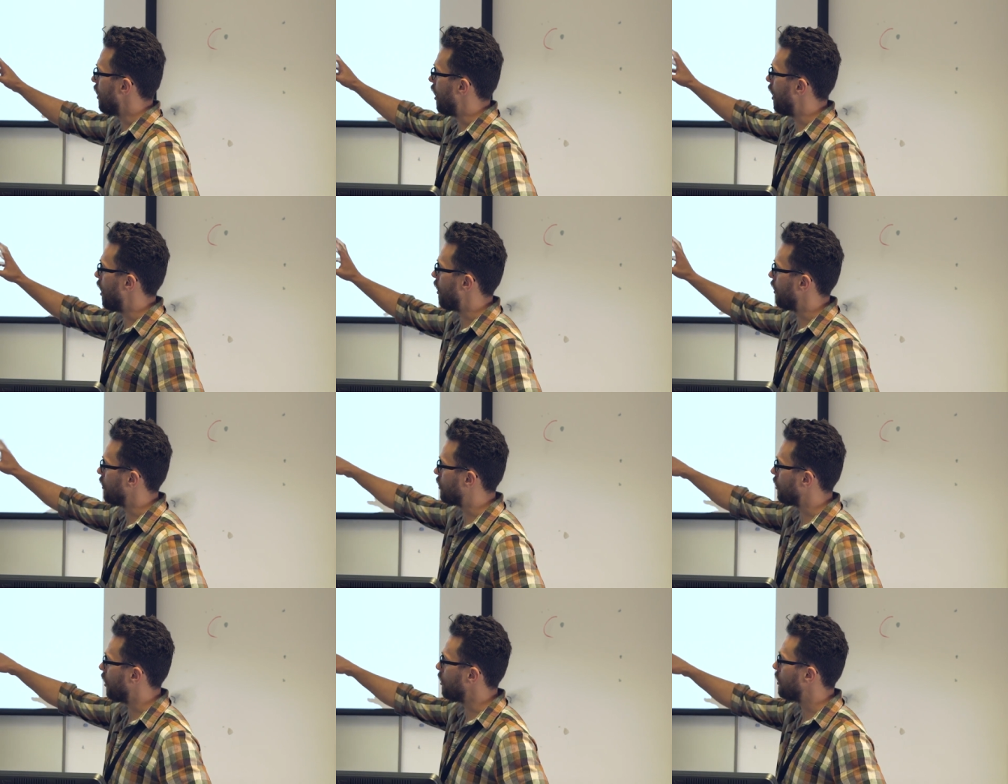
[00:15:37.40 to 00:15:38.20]
are
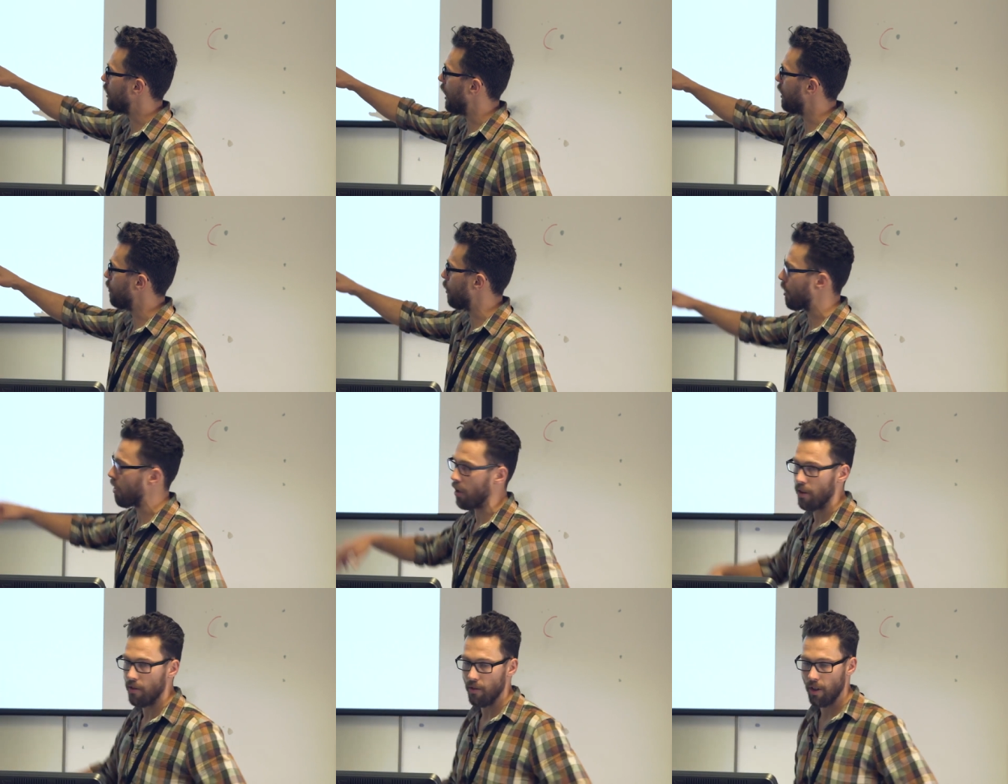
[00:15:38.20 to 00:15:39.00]
associated
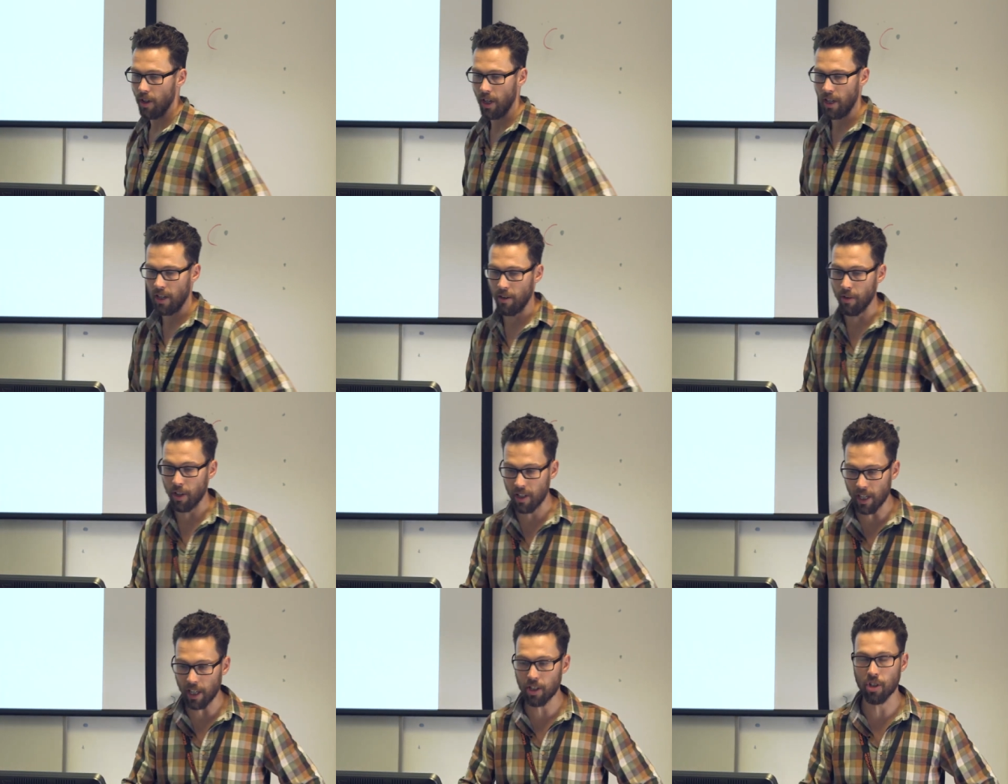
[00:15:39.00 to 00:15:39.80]
with a
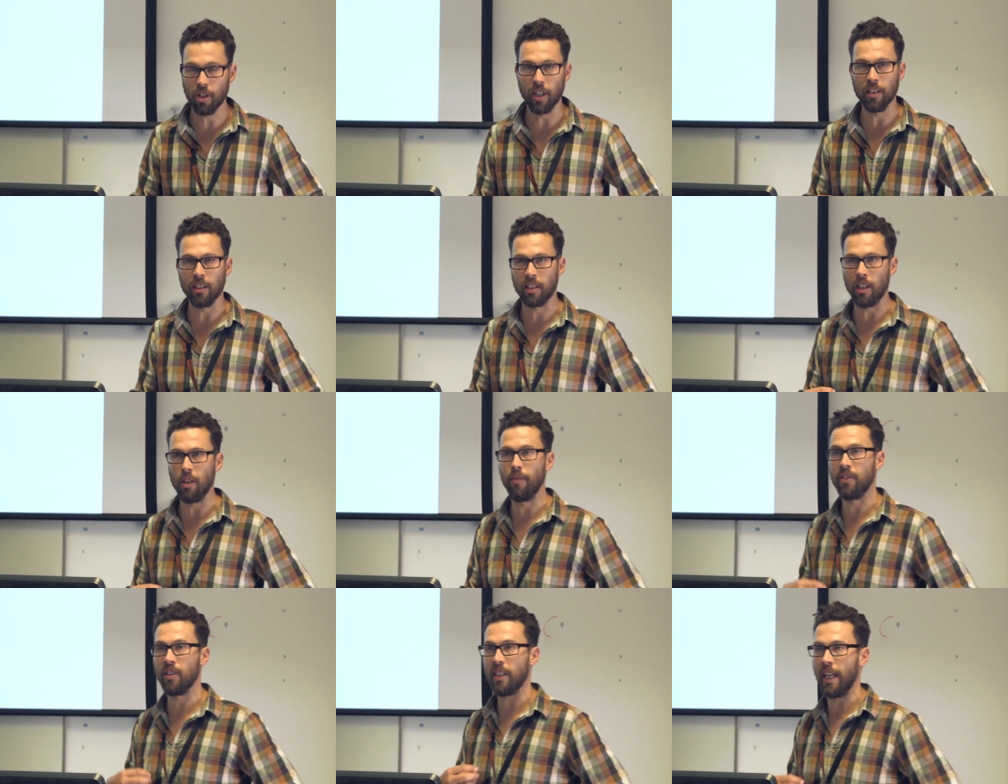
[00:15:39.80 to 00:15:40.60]
reduction in
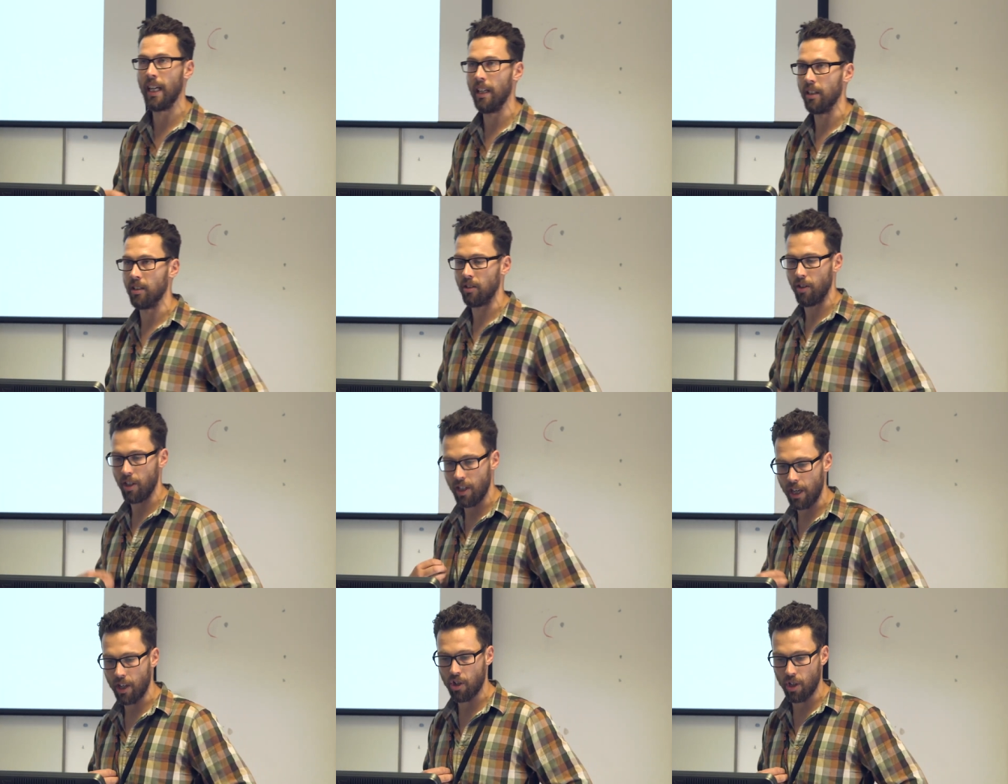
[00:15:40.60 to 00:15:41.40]
self-salience, a
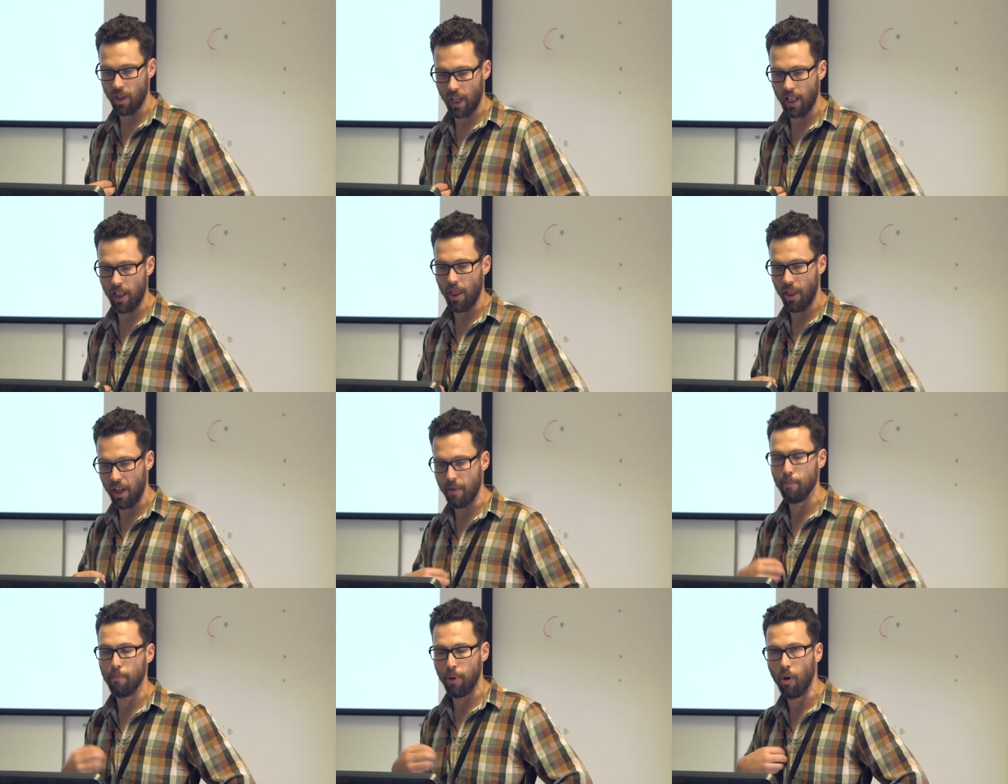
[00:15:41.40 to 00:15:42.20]
reduction in the
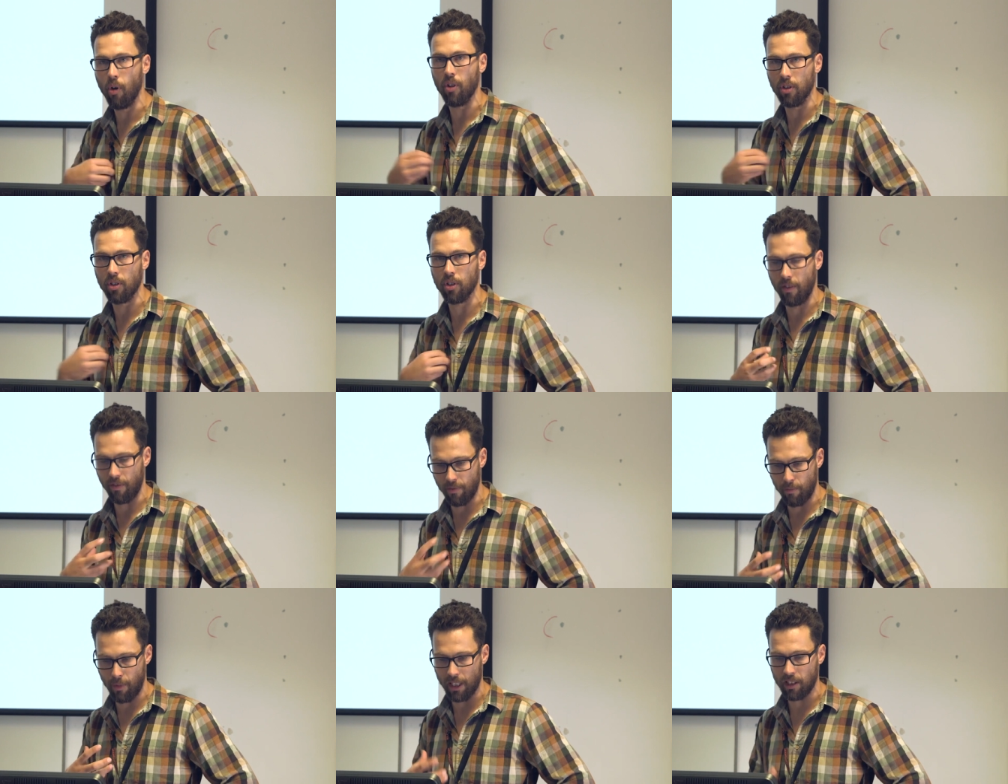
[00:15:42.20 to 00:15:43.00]
importance
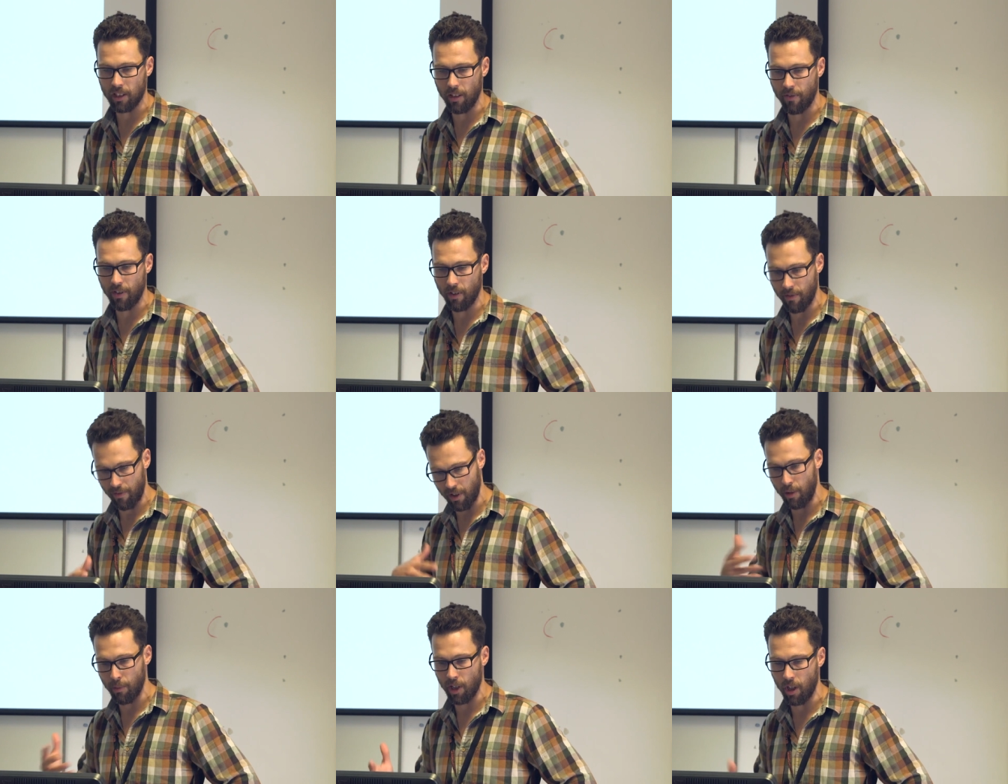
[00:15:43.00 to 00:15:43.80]
of myself
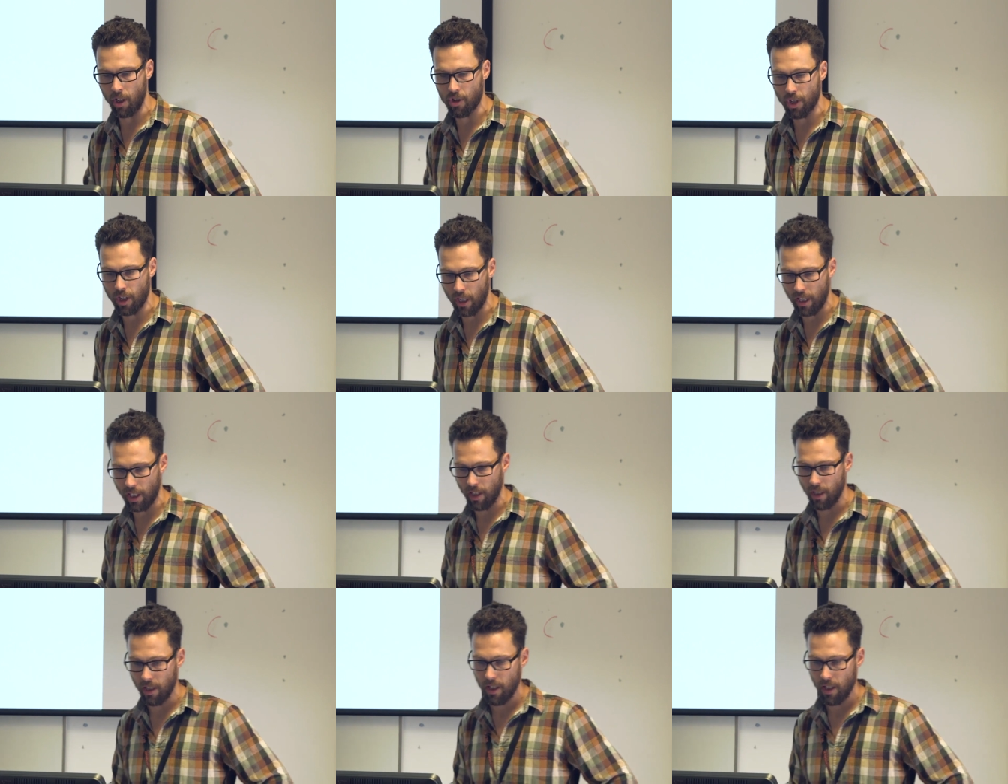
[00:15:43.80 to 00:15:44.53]
phenomenologically.